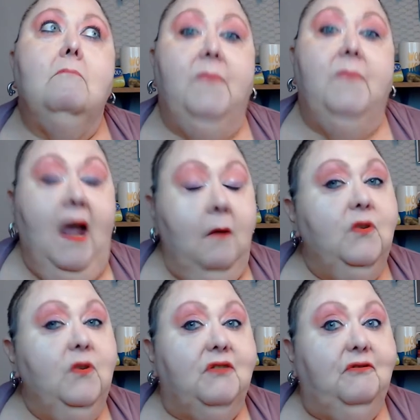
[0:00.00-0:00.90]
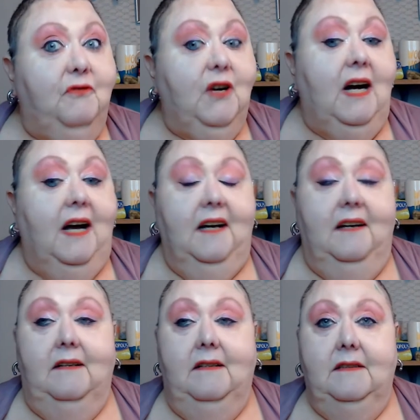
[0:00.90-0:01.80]
that was fun.
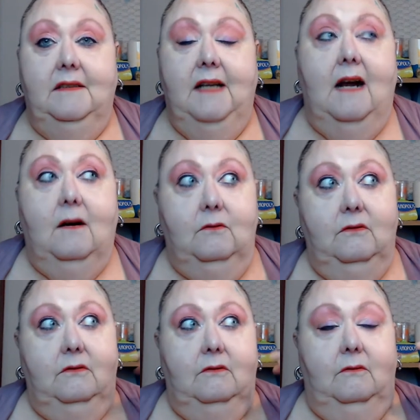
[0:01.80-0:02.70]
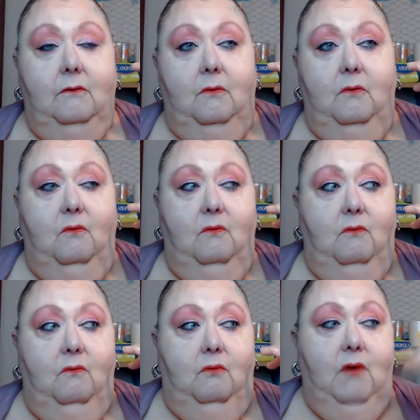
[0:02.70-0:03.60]
Now,
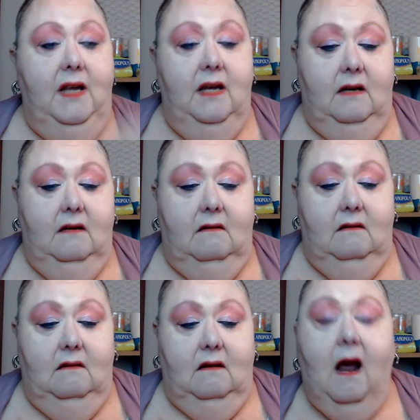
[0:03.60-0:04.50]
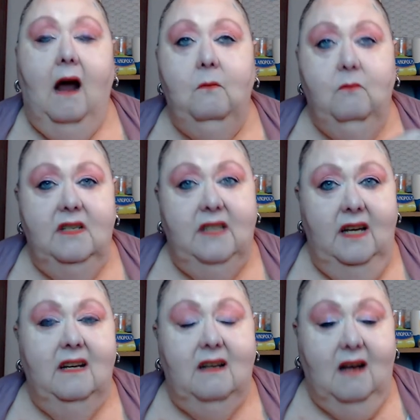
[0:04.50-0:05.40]
when I was
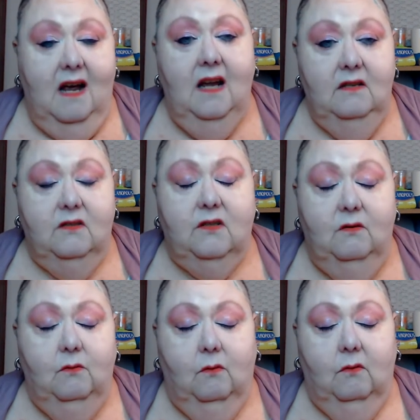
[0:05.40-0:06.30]
in high school,